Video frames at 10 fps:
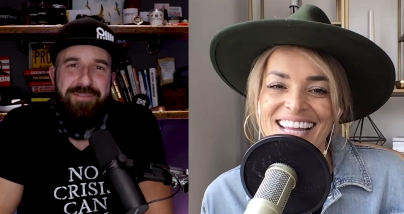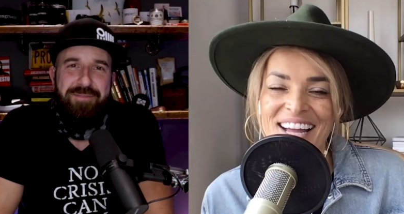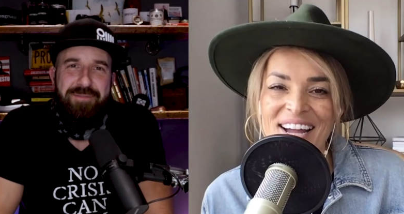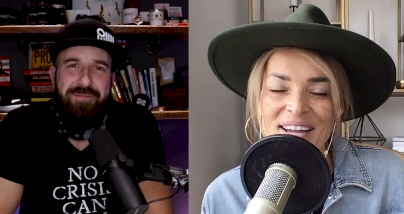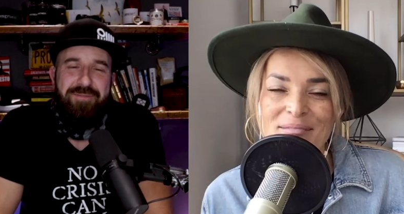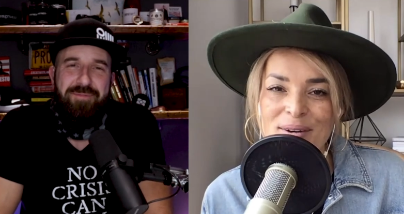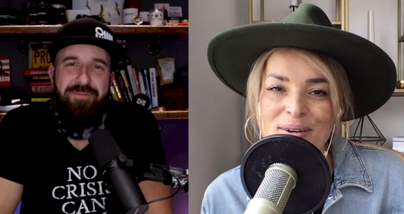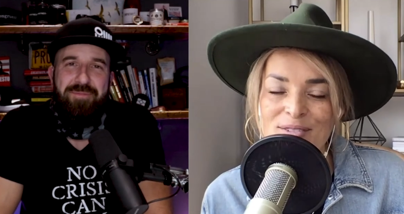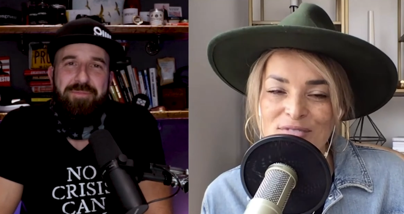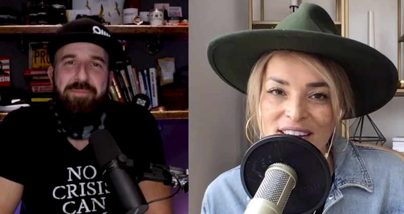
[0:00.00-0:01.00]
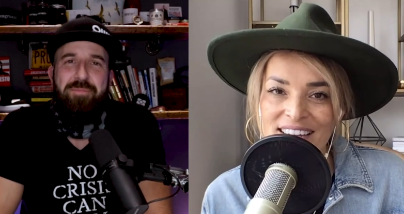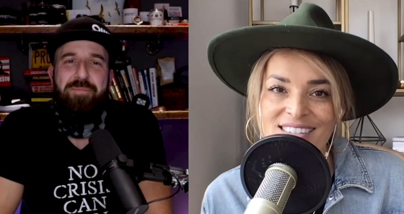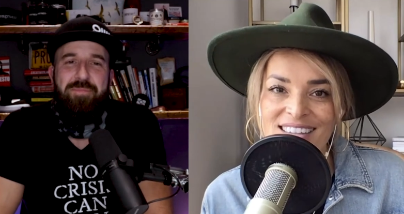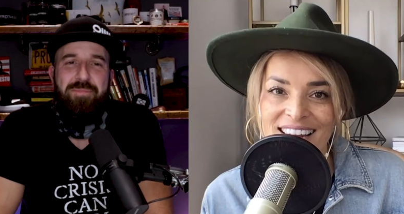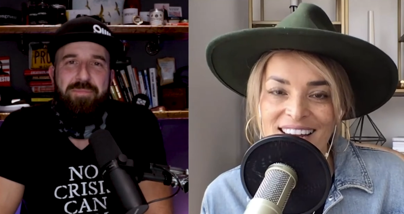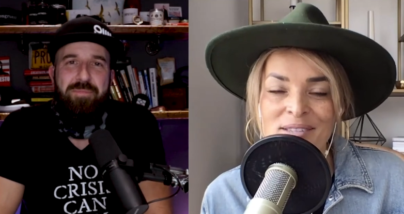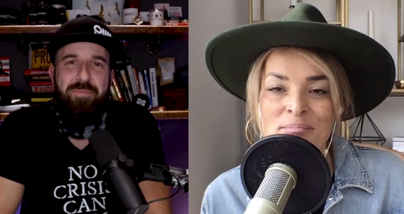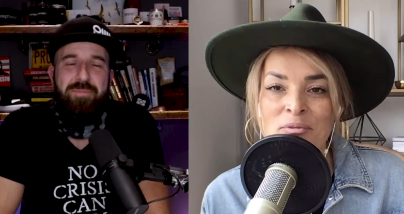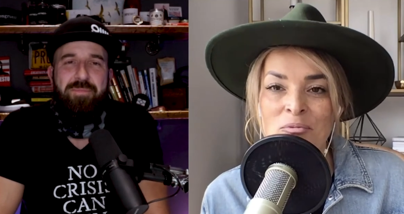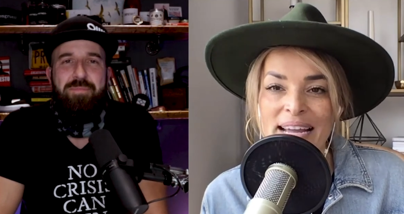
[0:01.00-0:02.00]
Speaker 1: I'm very excited. It's
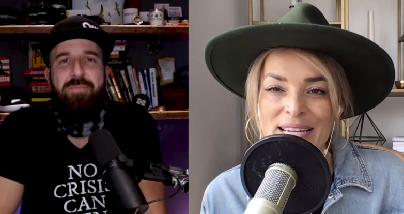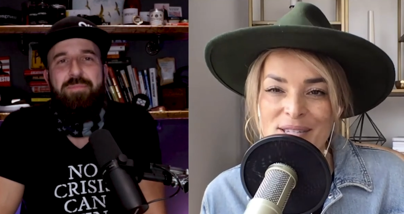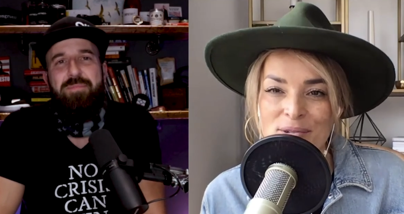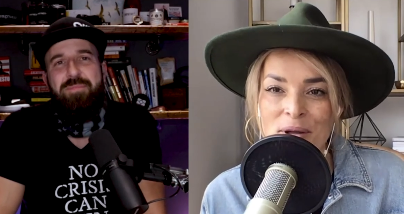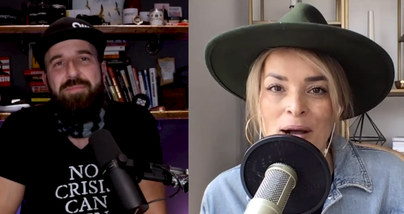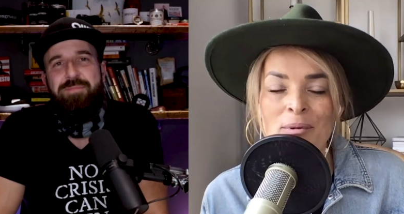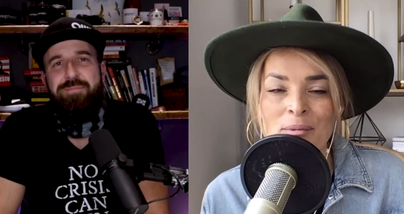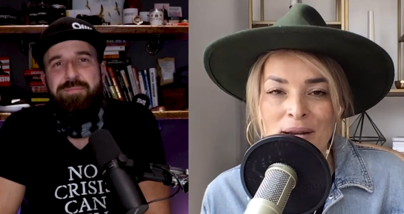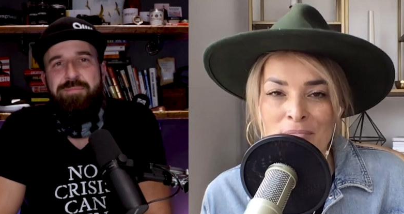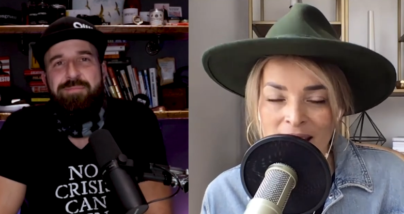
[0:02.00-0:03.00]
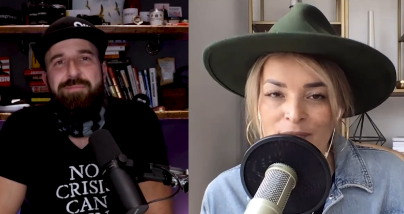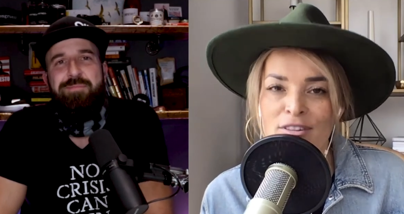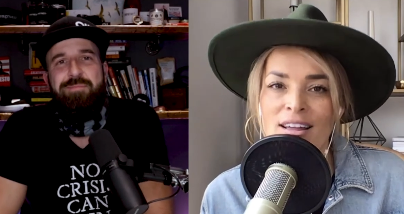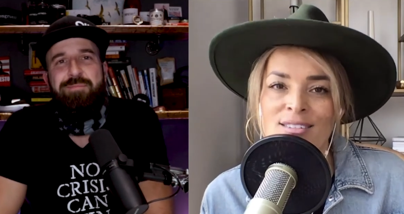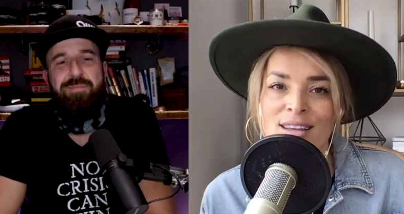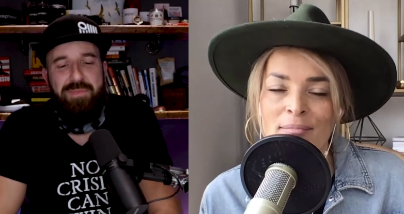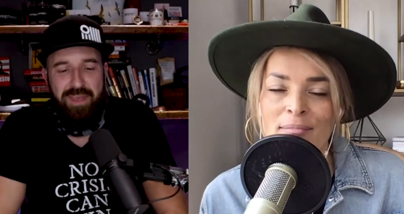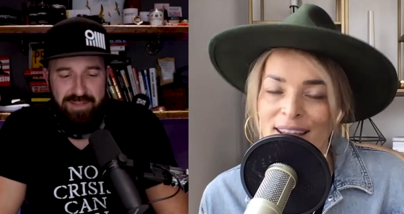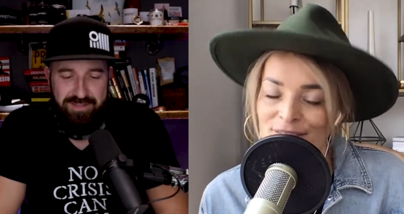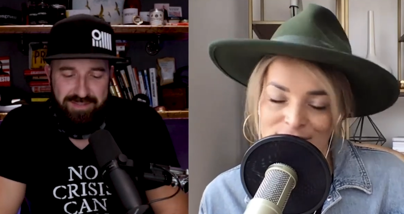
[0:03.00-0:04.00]
been way too long, but we're going to make up for lost time.
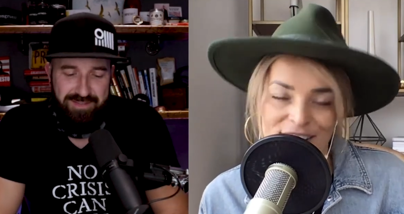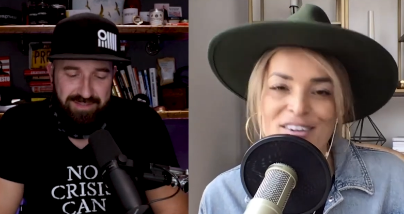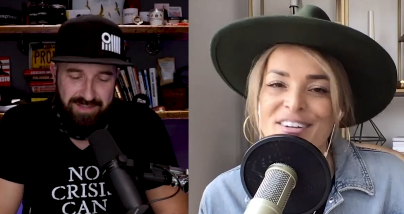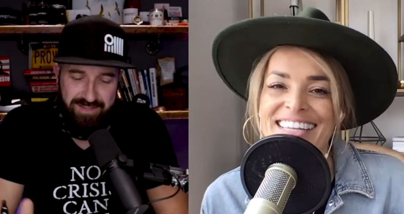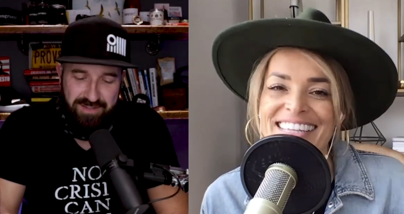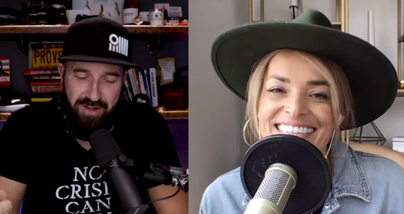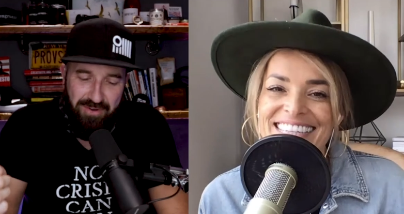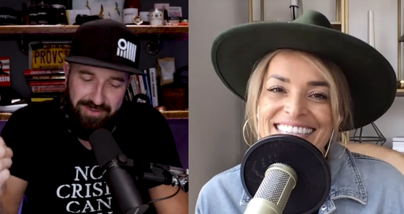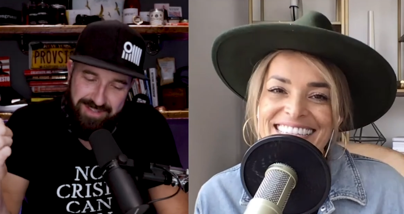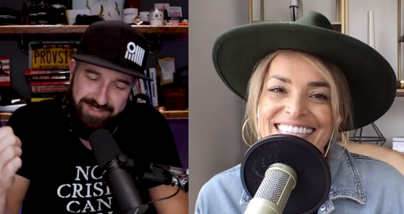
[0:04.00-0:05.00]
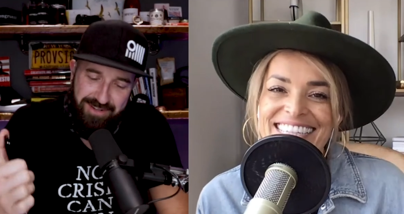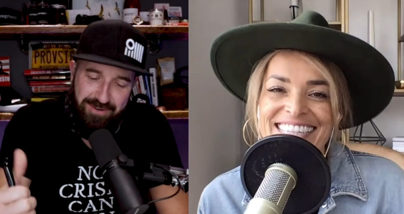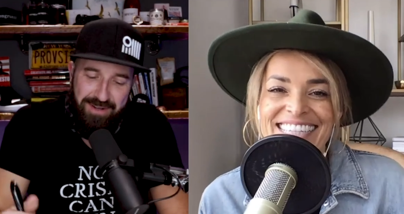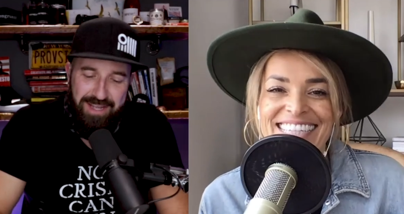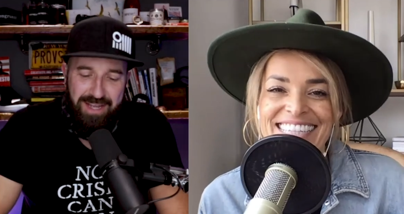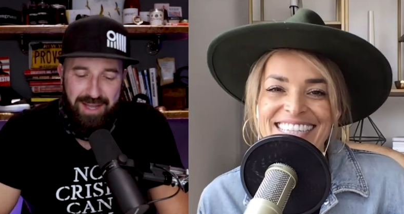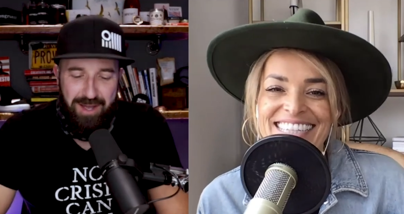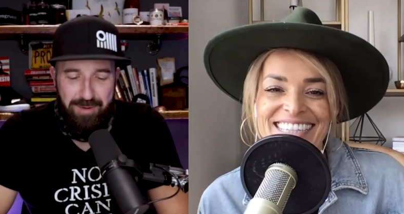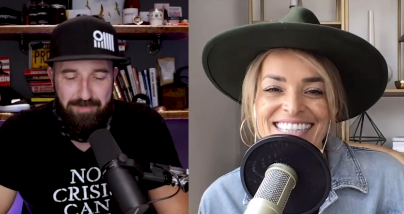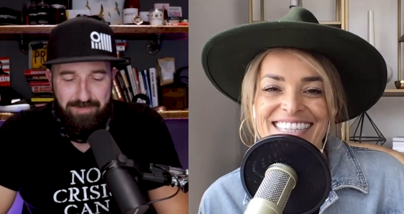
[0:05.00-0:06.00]
Yes. I have no doubt.
Speaker 2: Let's go. Let's go.
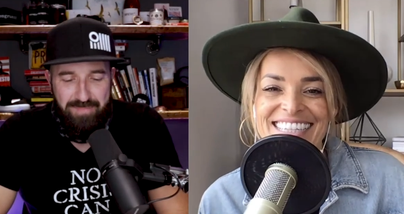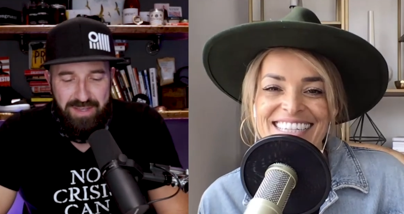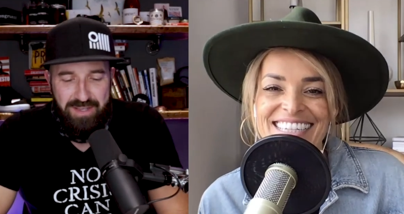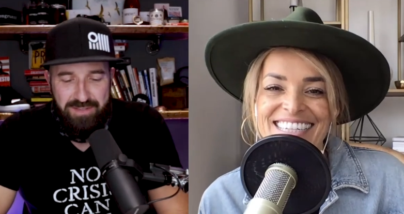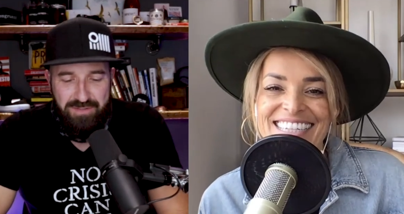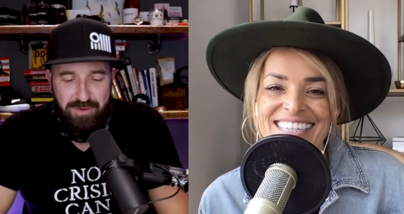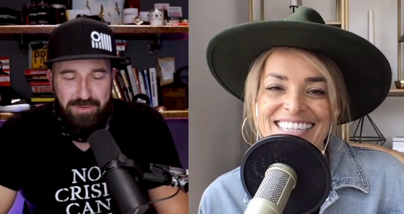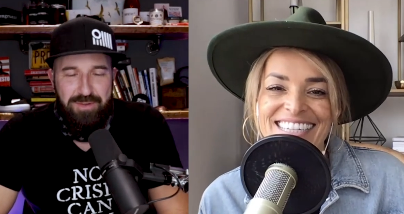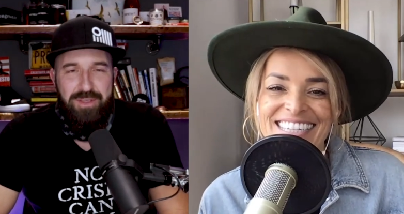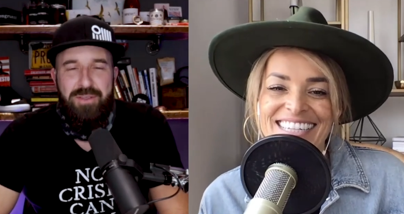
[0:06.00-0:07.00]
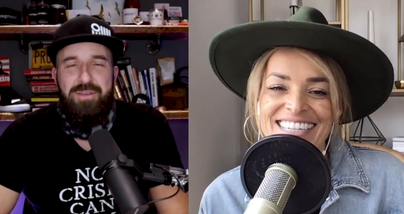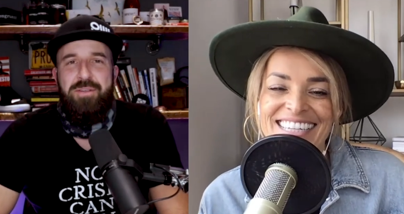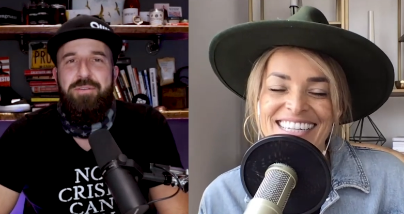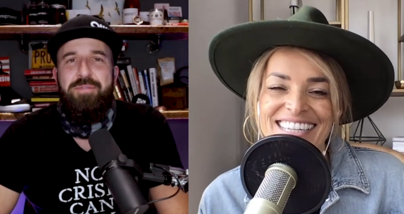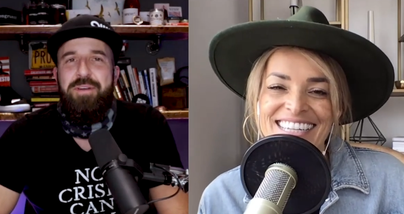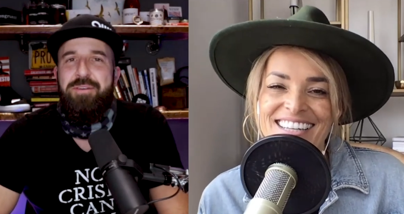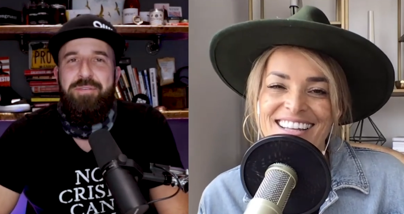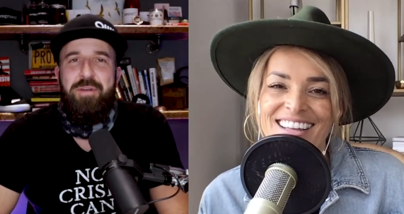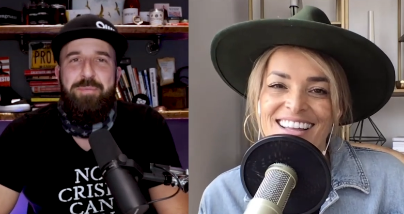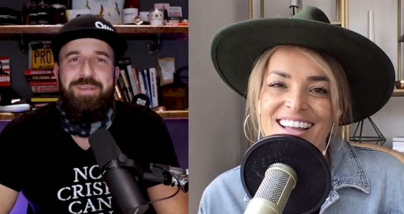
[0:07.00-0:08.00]
Um, so you're, you're very,
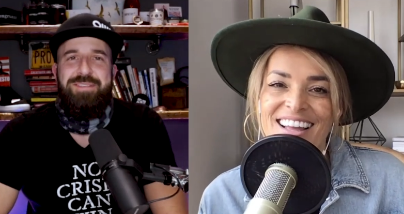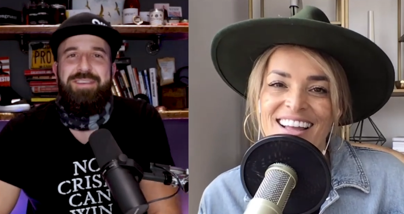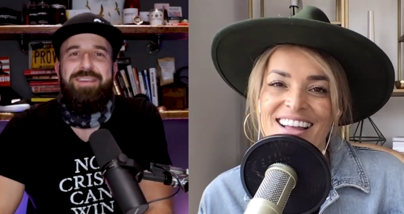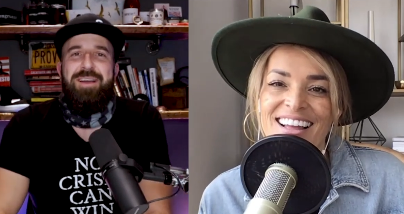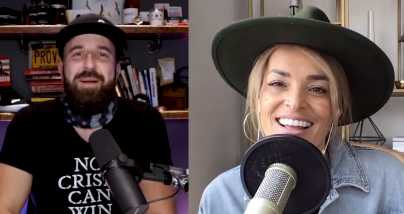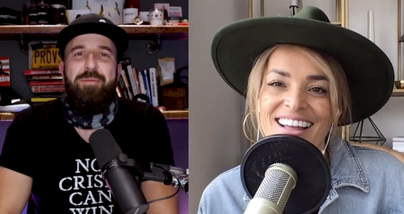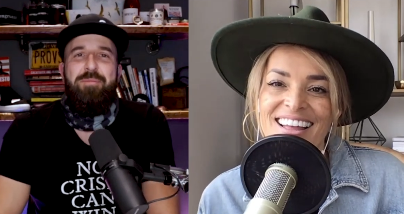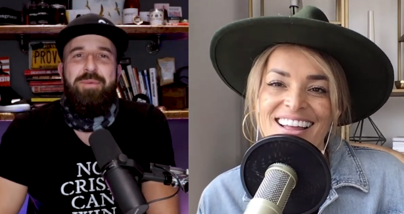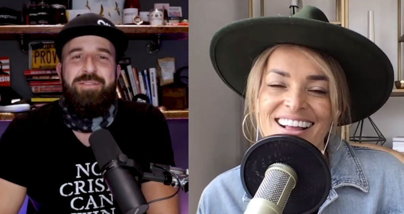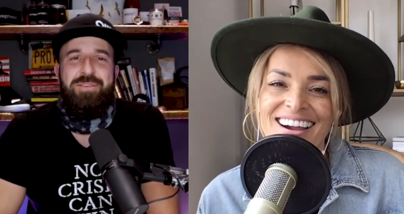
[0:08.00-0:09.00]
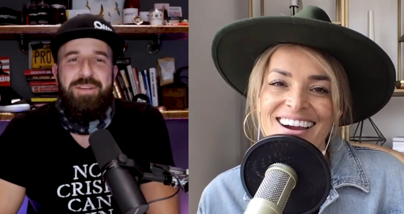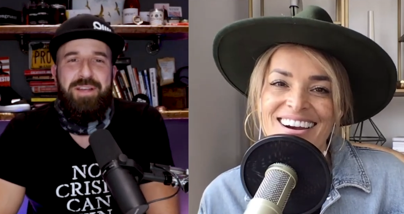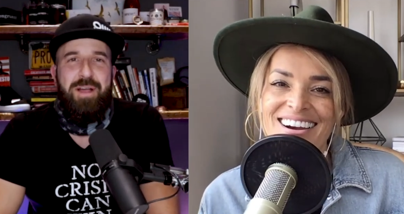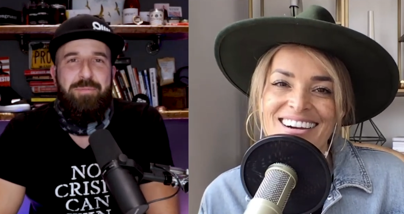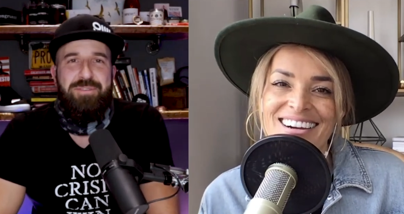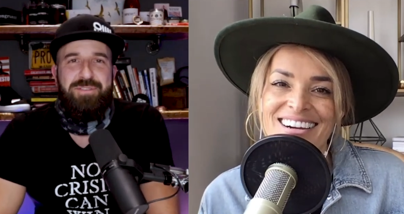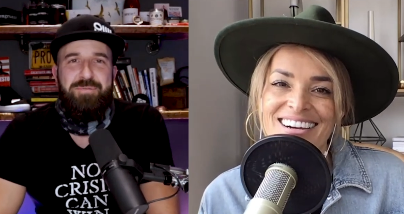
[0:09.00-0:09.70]
very busy. Um, it took a couple of